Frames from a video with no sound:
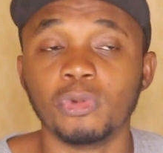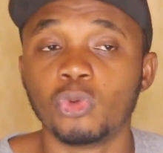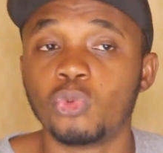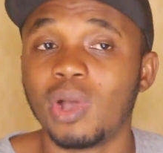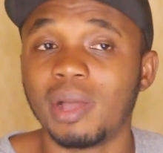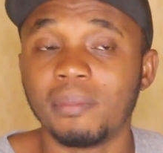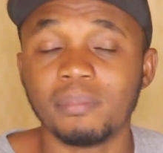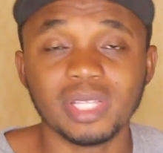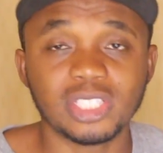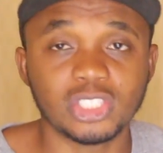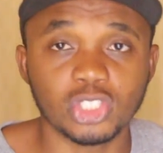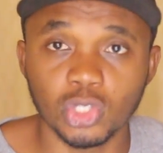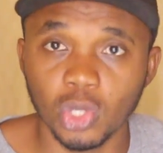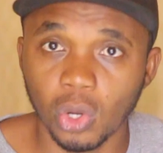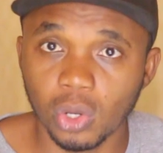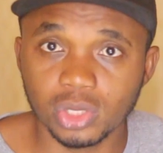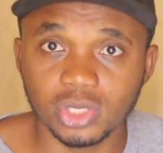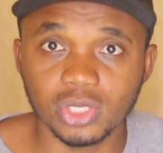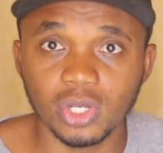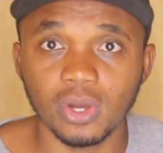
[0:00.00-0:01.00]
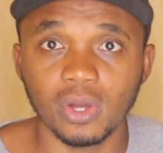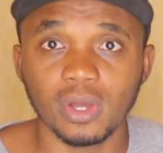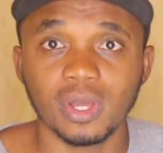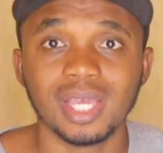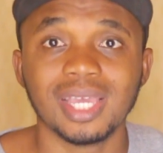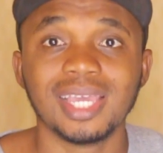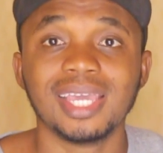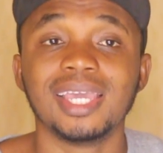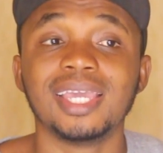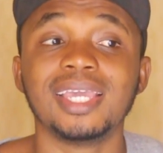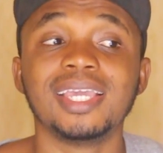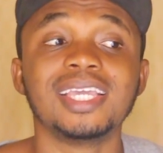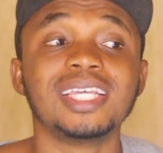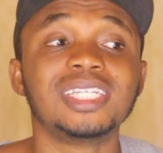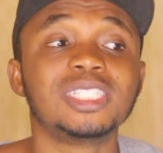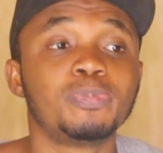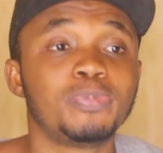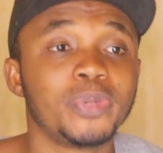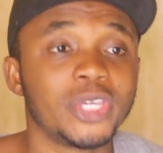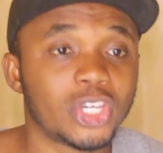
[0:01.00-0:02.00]
go and meet doctor
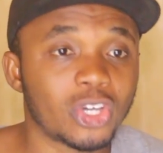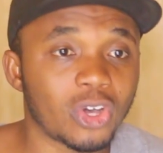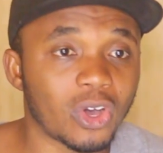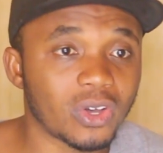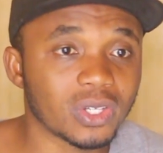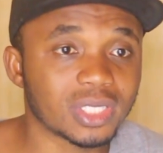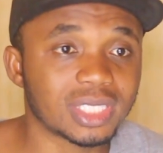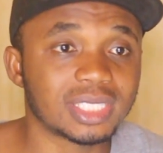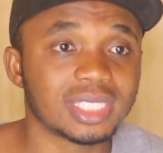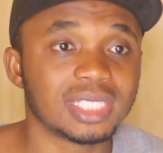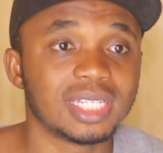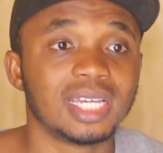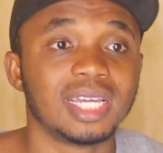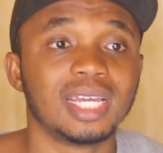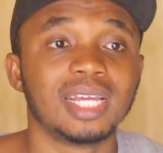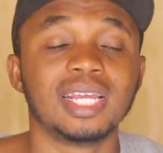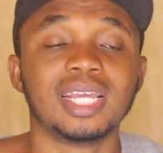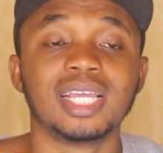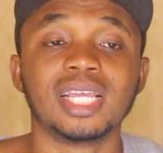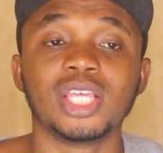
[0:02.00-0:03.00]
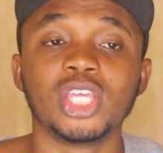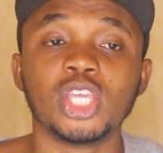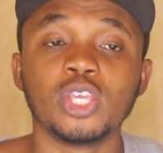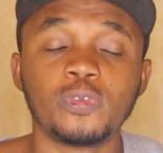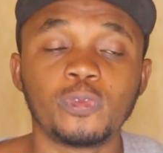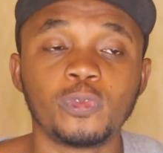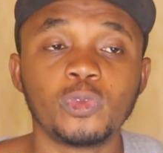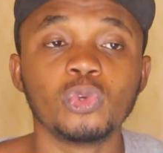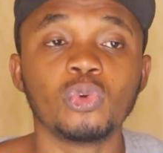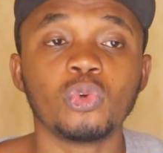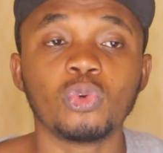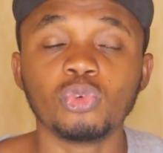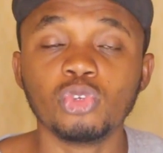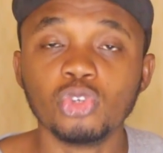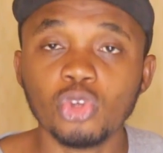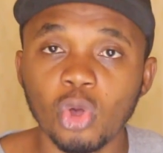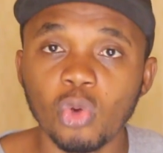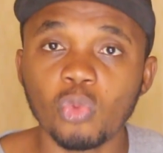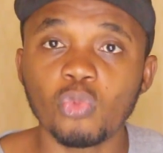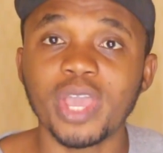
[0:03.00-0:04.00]
is because if you
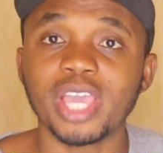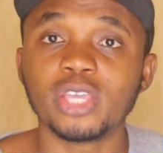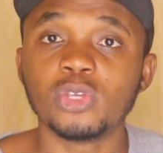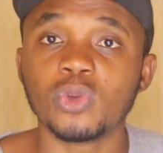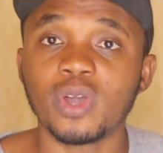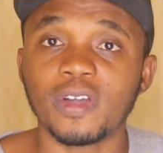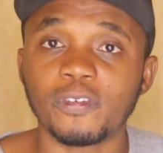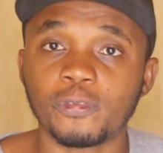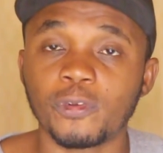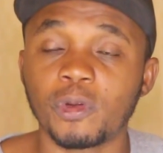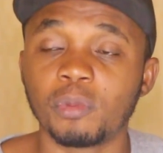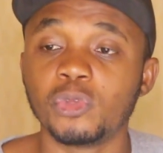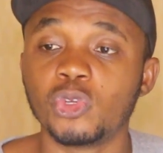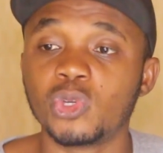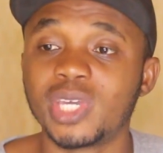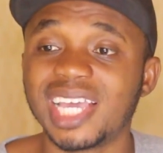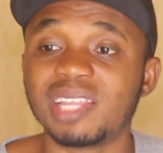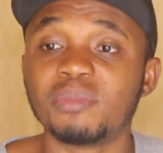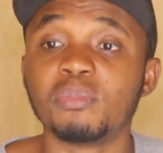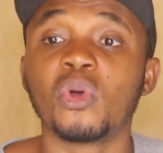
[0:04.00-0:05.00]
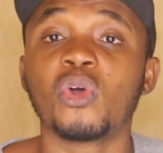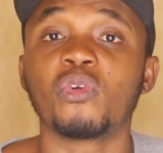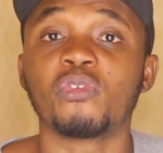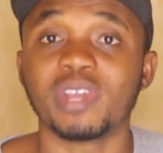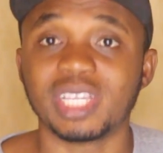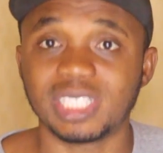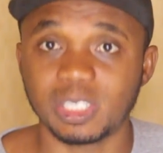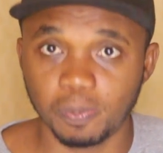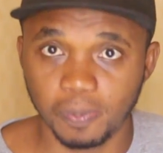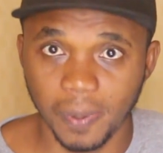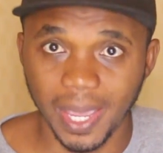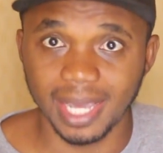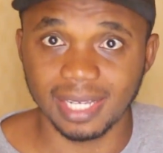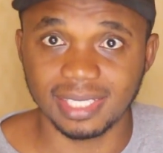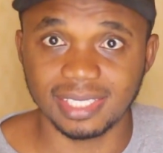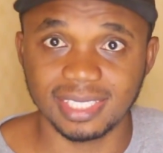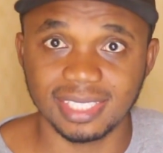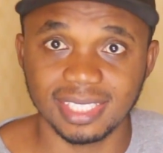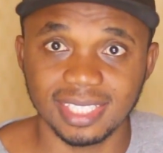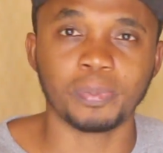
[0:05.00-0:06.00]
know where you are from, you get more
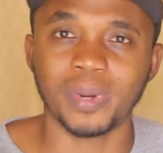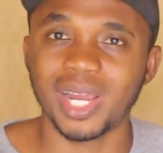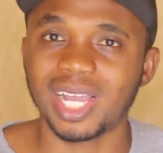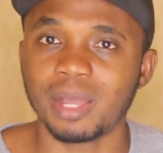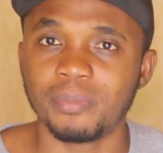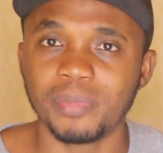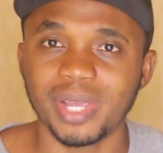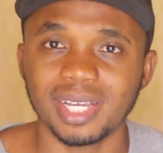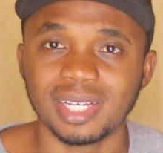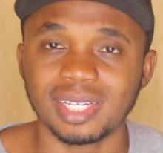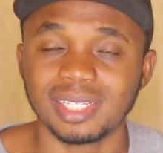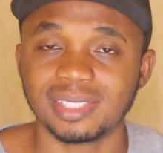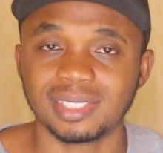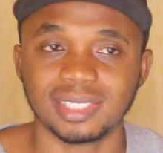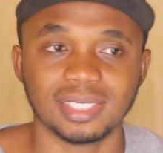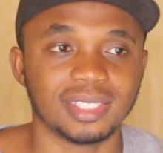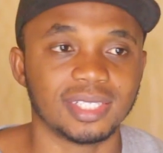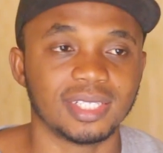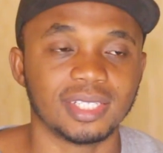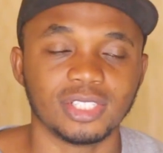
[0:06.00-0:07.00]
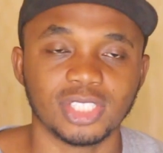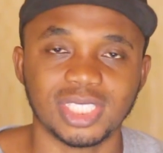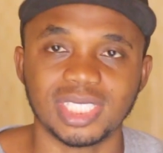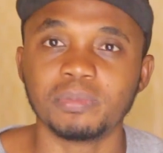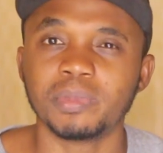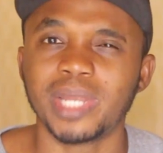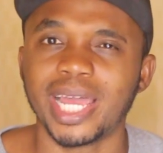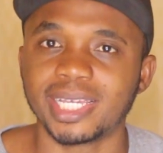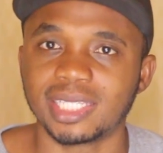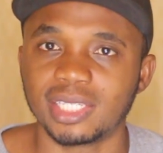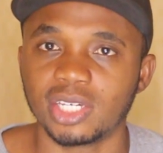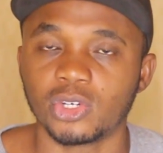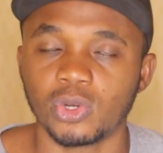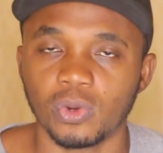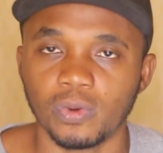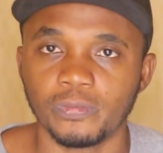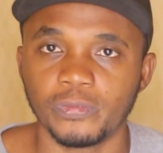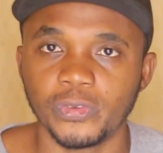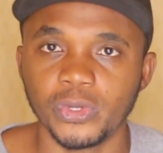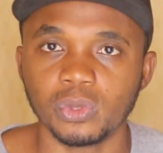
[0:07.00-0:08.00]
respect. Black Americans seem like they're
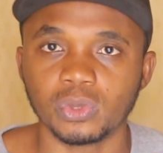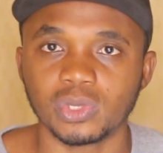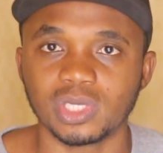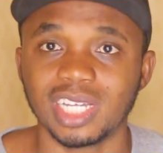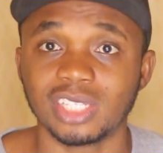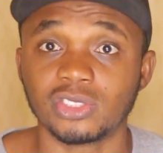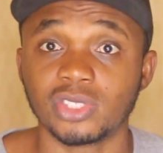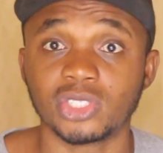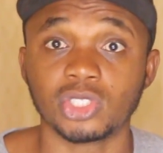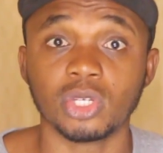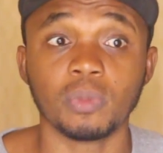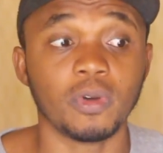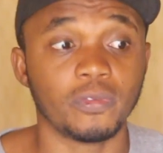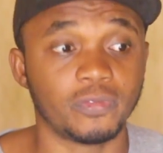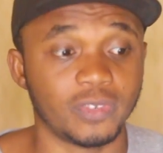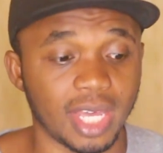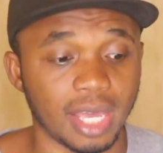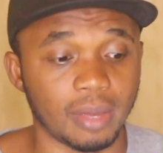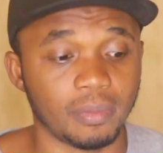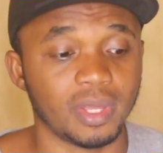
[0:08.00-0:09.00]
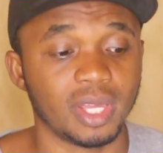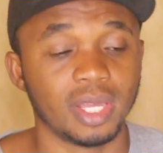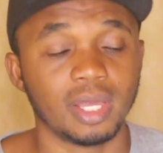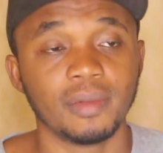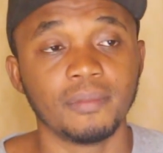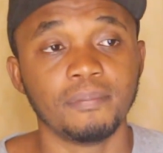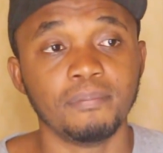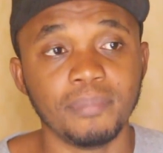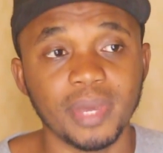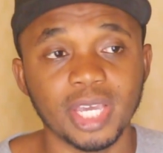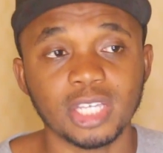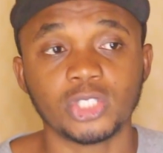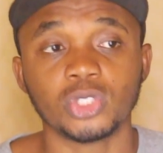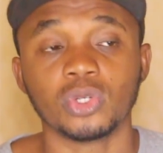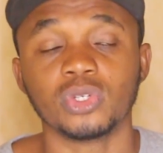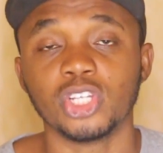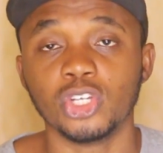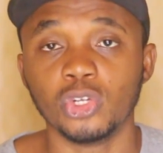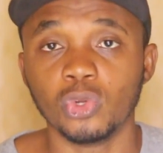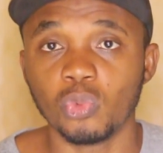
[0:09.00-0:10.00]
confused. That's why some of them make
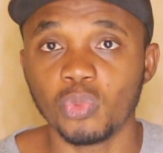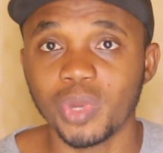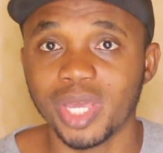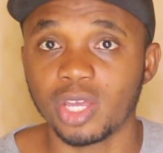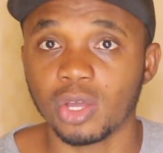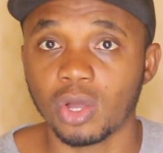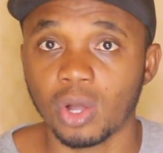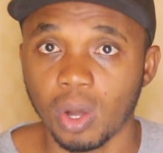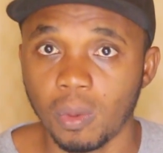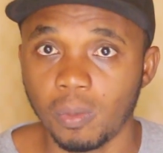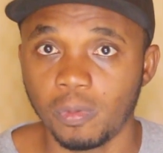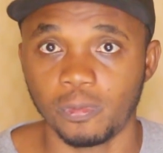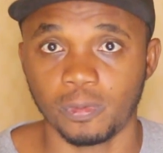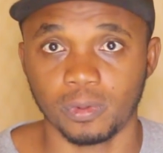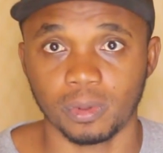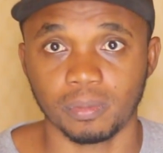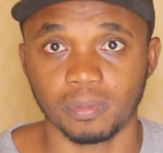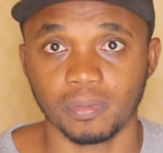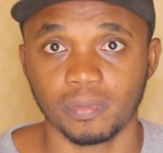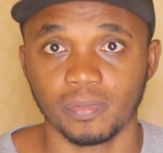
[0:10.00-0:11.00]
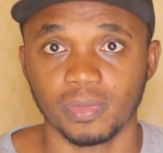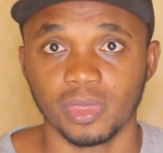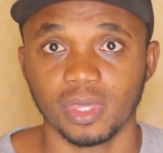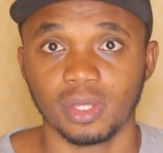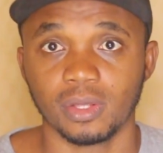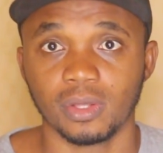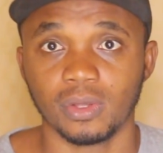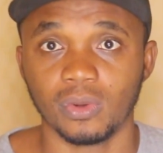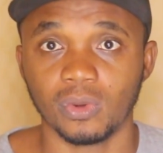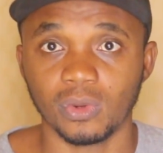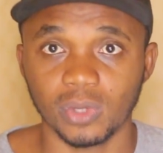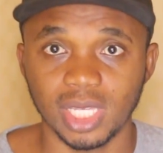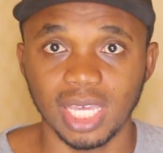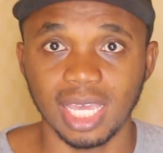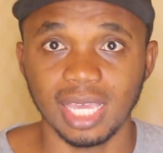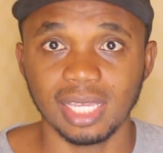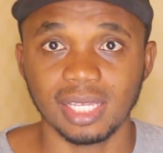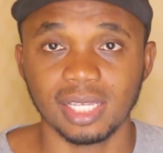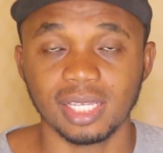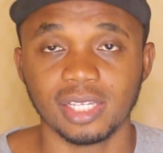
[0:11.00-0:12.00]
sure they know where they come from.
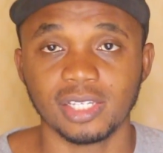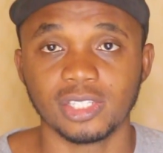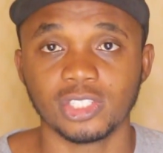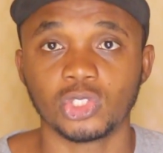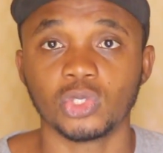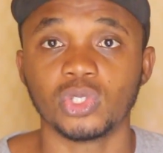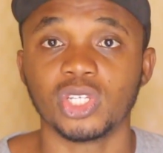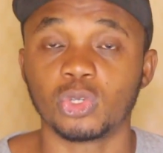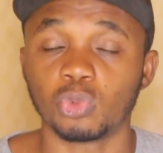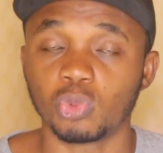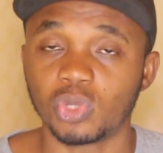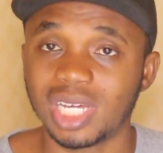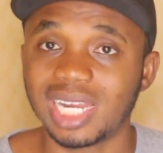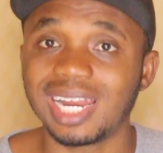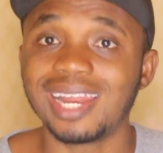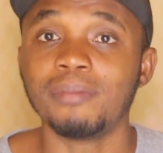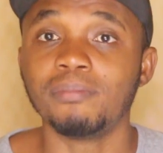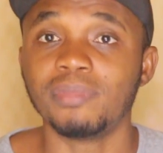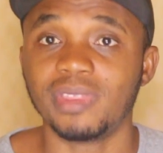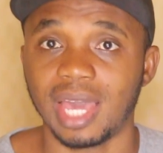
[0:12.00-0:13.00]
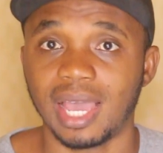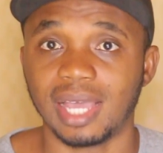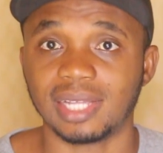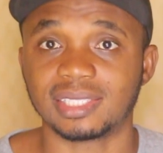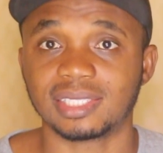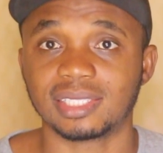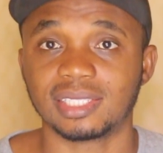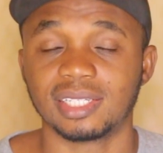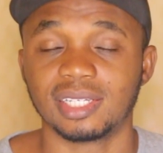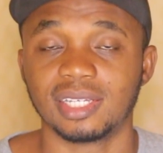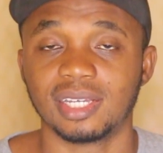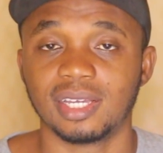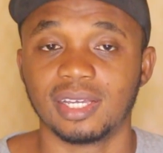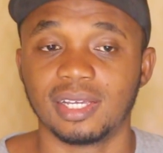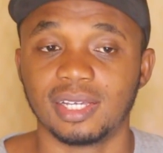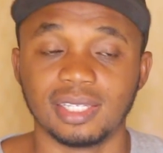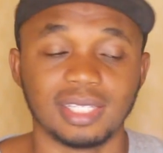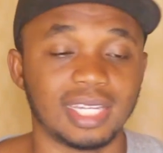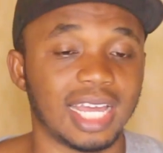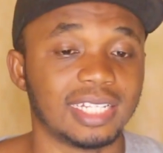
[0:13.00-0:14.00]
Okay? So they could claim that.
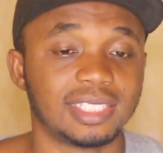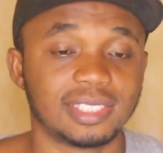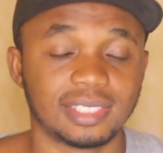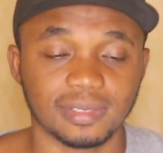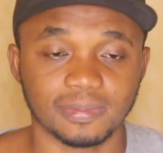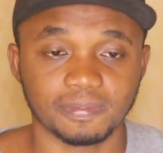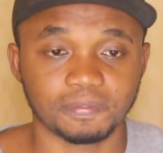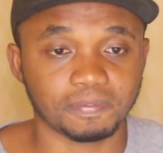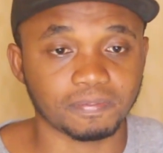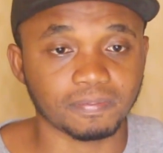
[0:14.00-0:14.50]
That's